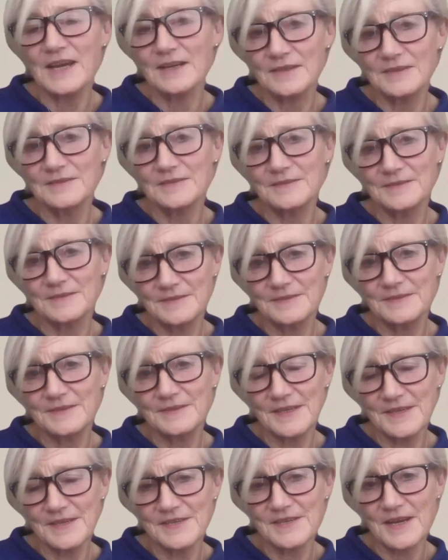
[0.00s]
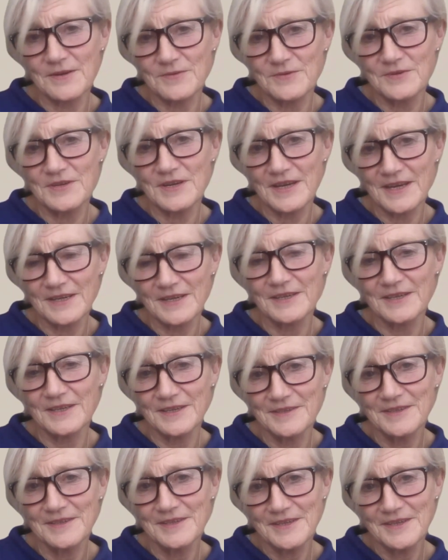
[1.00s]
Yeah, that sounds like
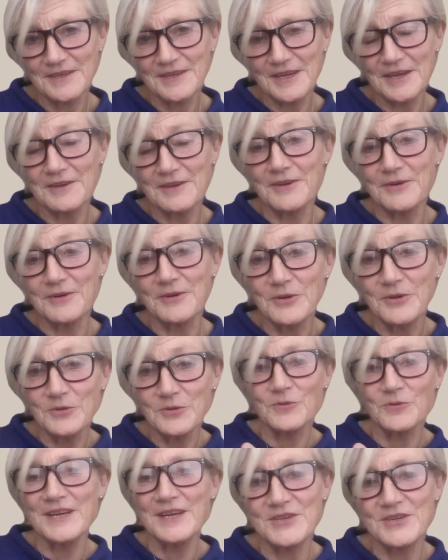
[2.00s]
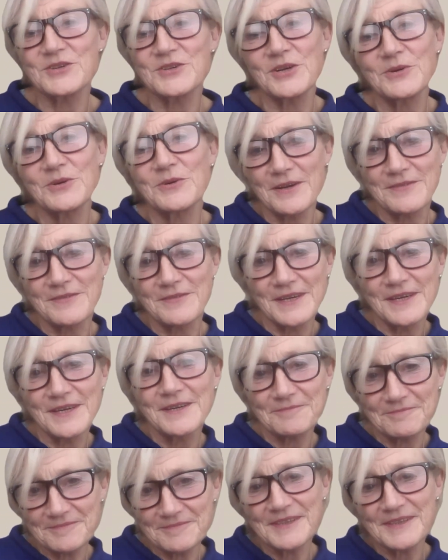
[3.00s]
a very good way to go, I think.
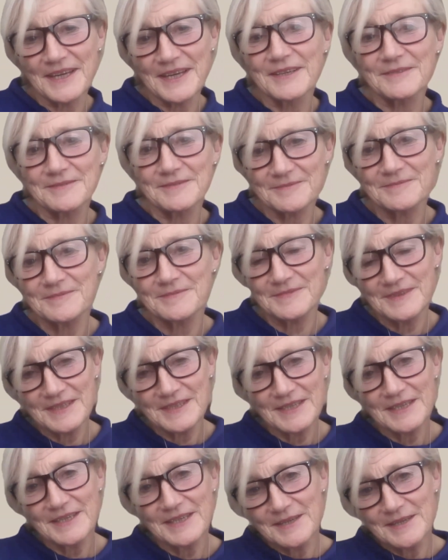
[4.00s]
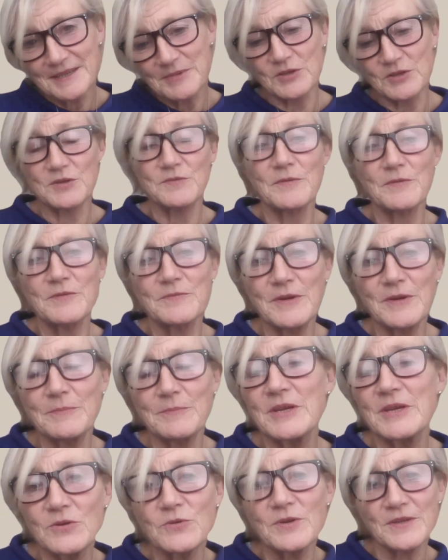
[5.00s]
Yeah, because we've
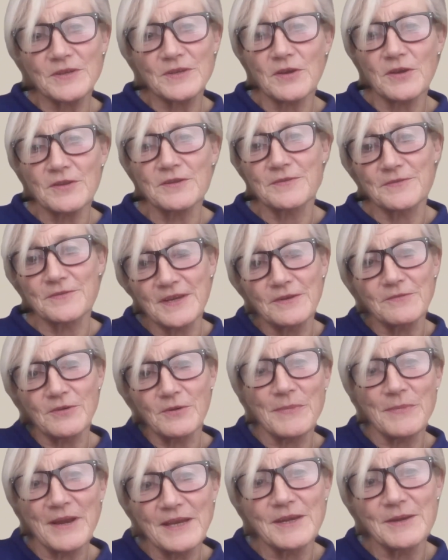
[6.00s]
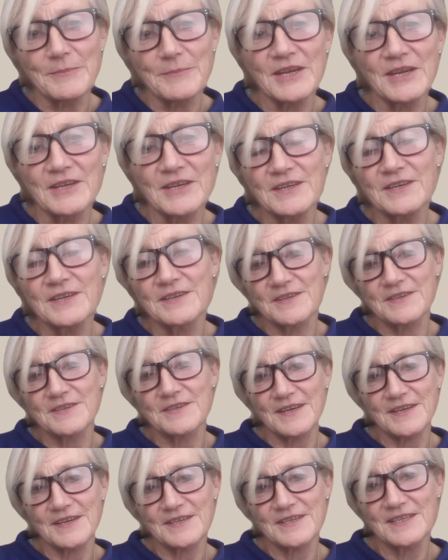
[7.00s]
been doing the other thing for many, many years,
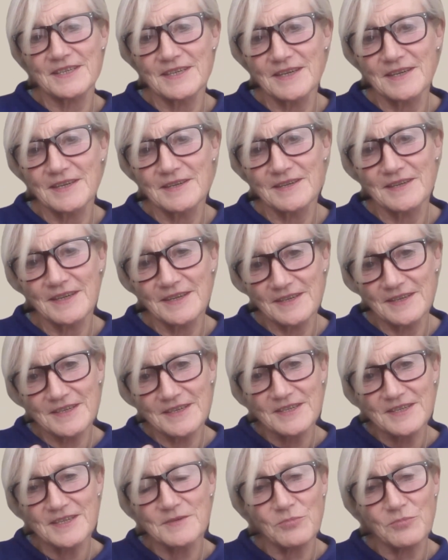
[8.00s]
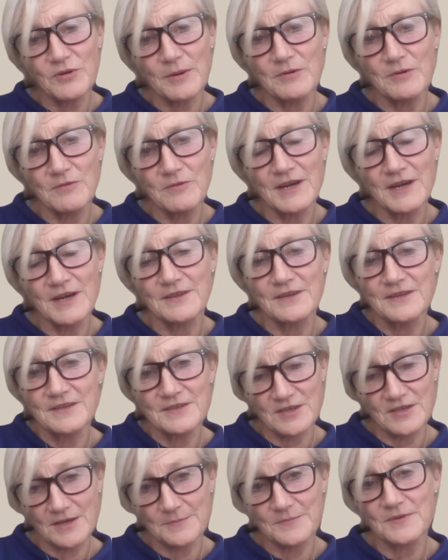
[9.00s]
actually, and this is probably where there
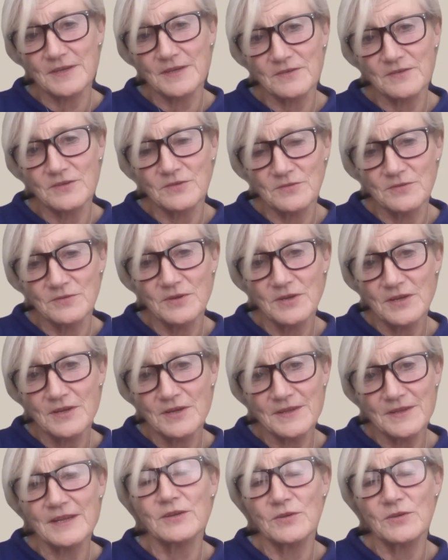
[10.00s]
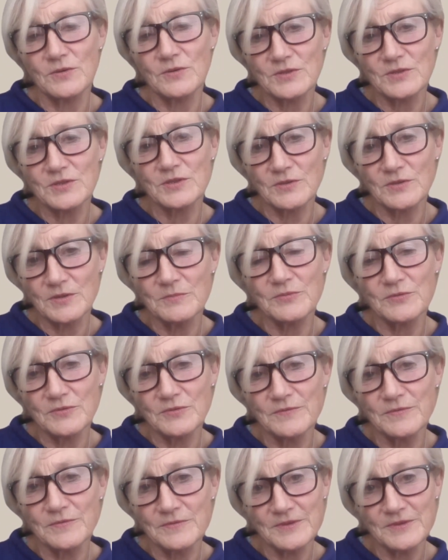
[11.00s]
is something that can also
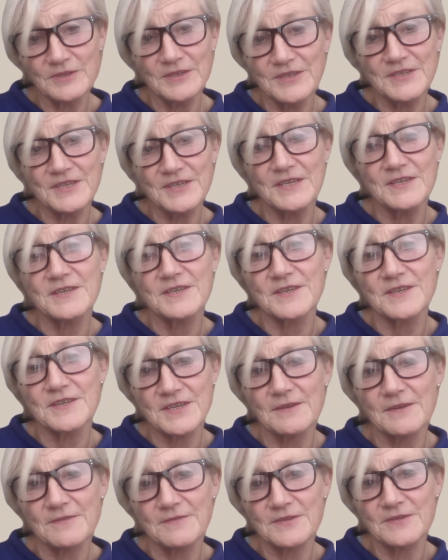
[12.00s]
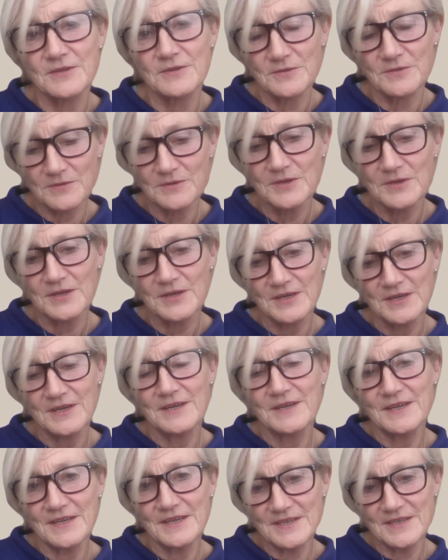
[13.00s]
improve the disease itself. So
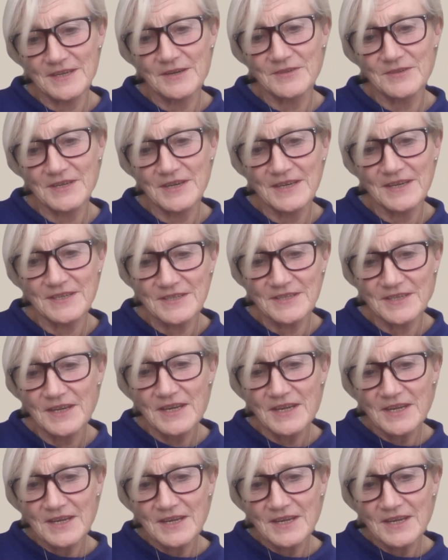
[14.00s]
that sounds nice.